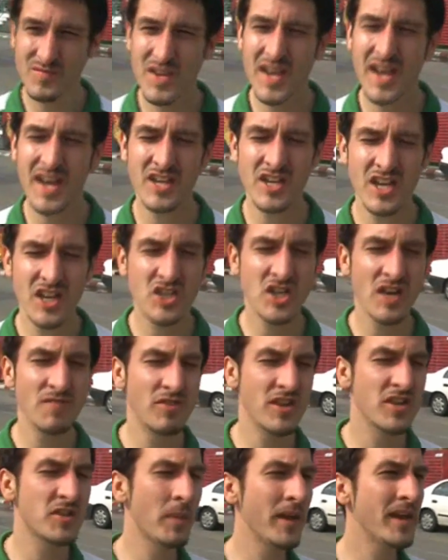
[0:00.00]
Yeah.
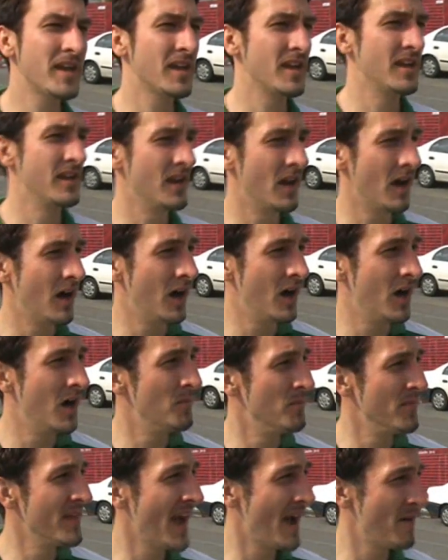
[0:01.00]
Generally speaking,
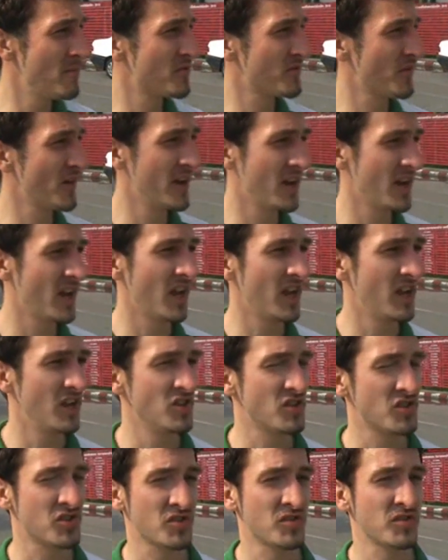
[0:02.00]
the atmosphere
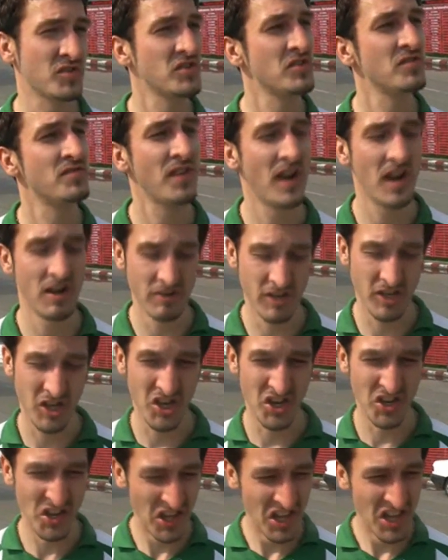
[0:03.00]
is very
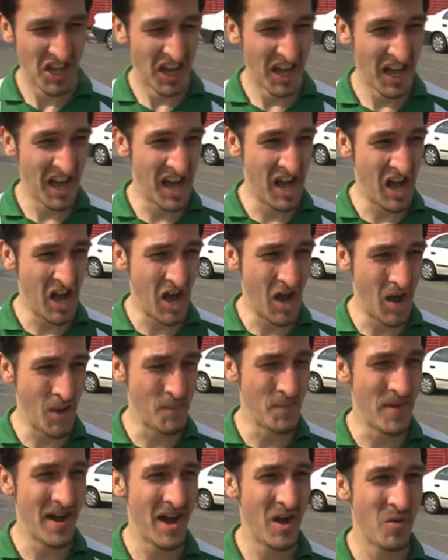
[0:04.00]
good.
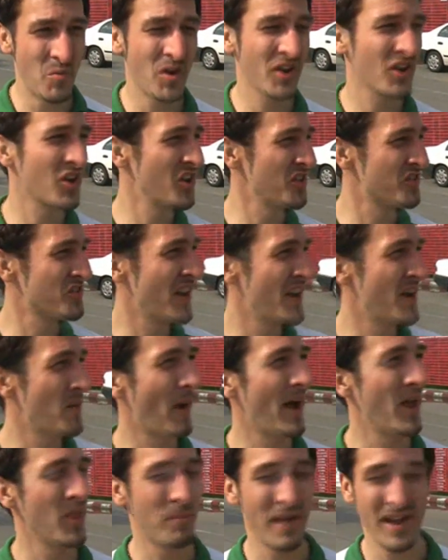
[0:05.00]
And what I've got to say
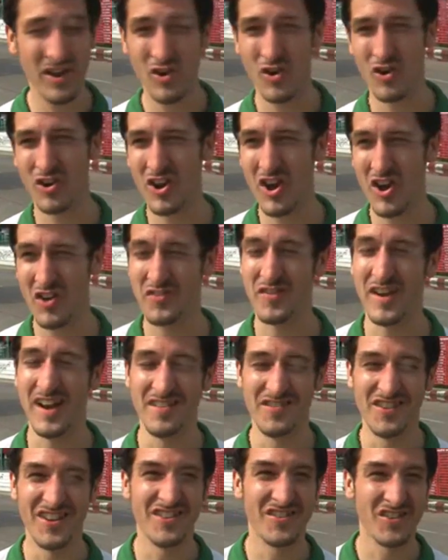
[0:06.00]
about the Bangkok Glass
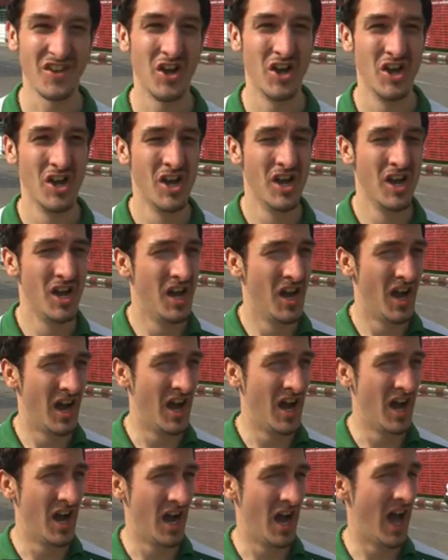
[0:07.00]
fans is that,
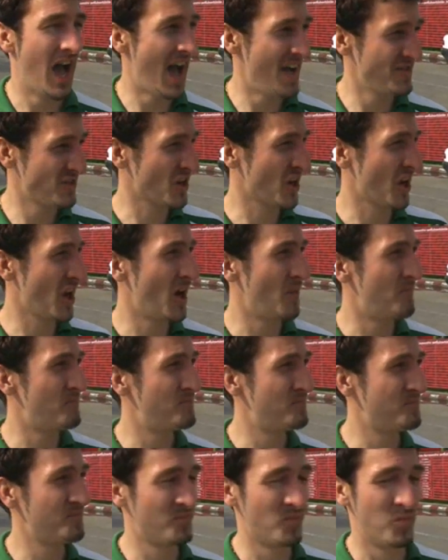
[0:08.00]
as a club,
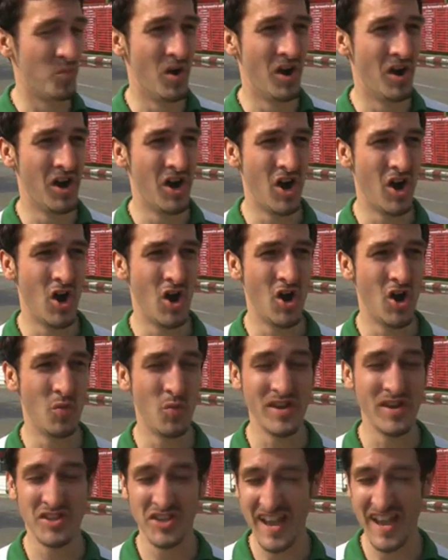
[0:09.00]

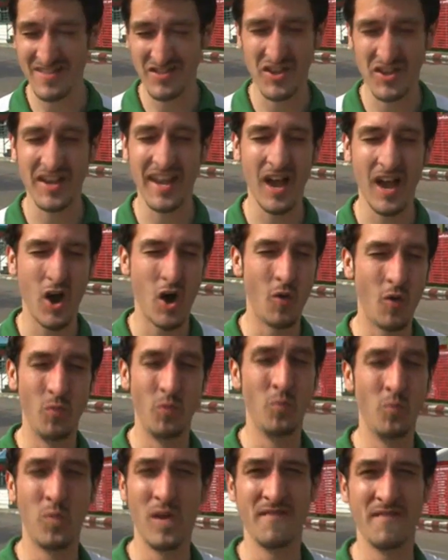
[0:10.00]
we tend to get
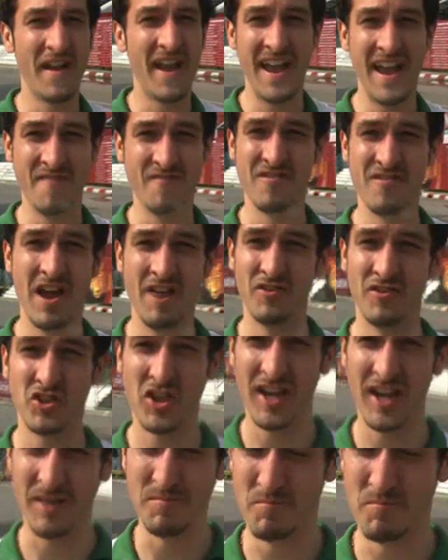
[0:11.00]
on with every other
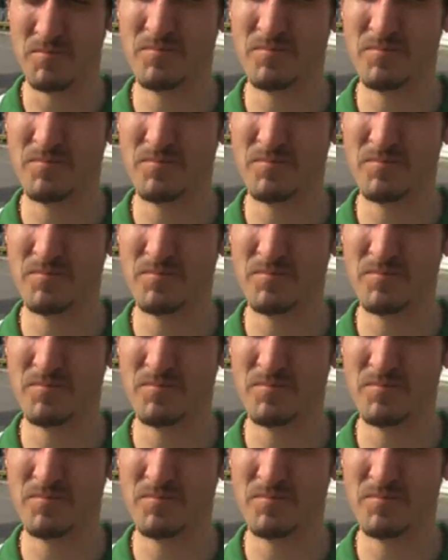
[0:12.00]
team.